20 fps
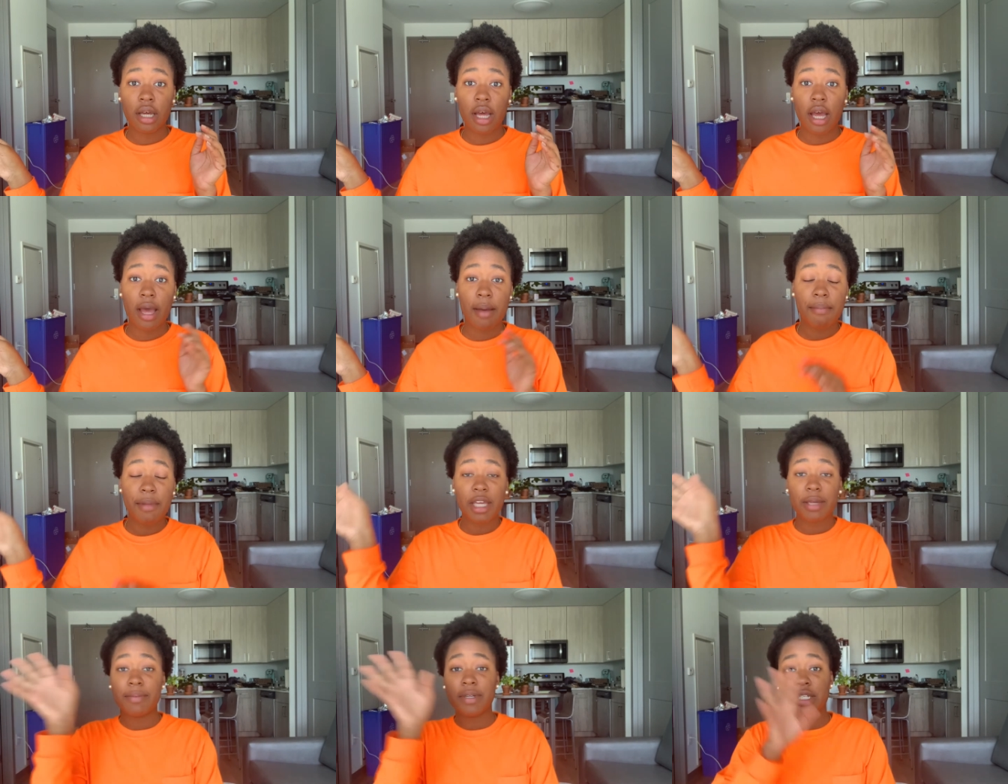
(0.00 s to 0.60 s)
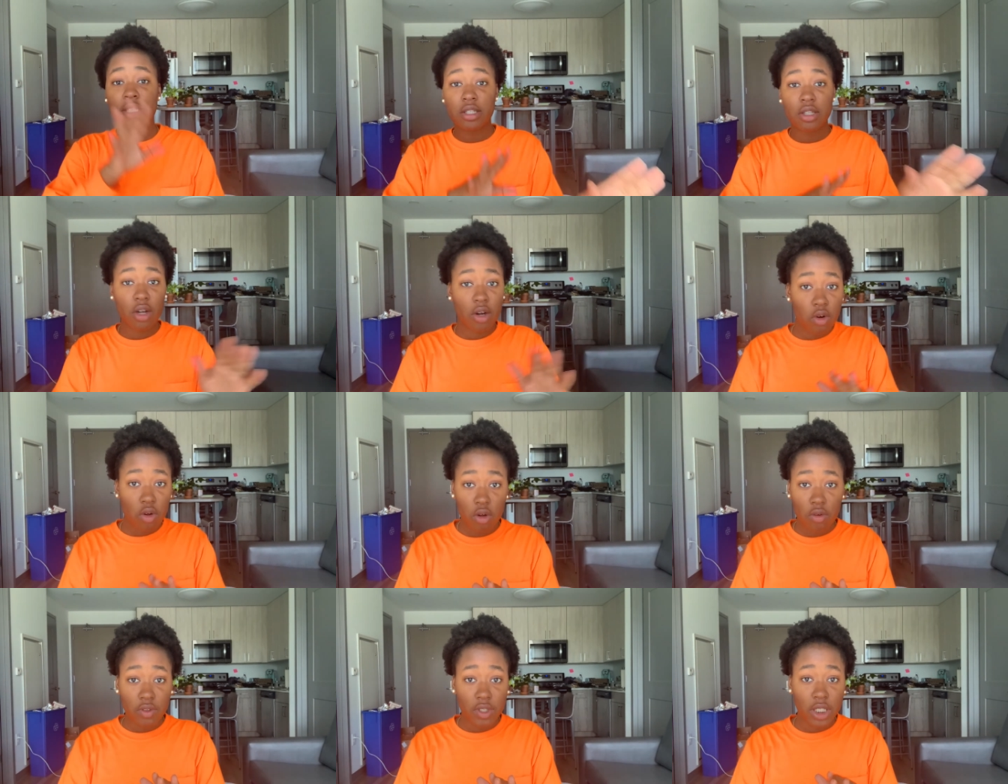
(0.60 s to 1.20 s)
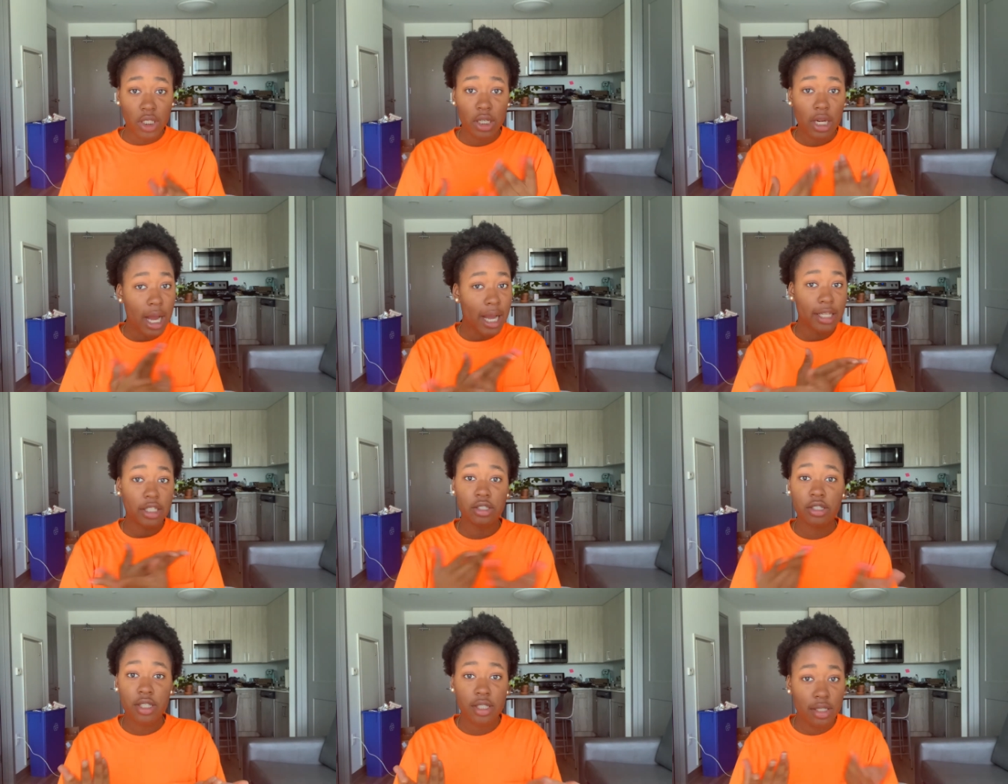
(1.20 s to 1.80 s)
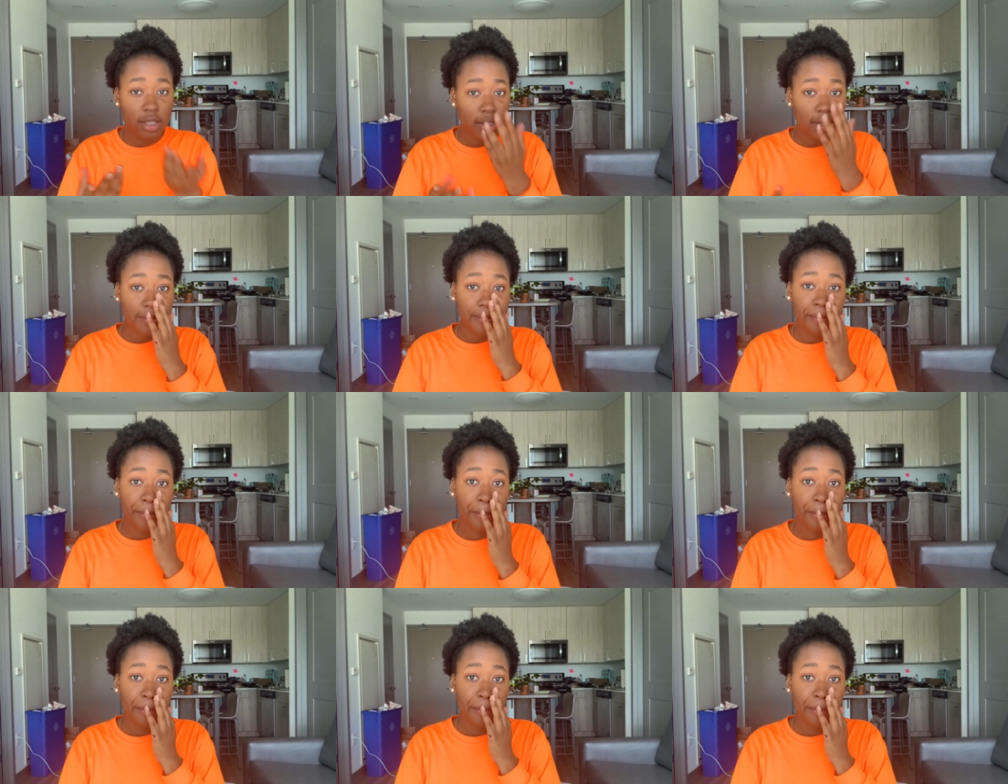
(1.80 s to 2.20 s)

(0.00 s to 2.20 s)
and make me start over. I just,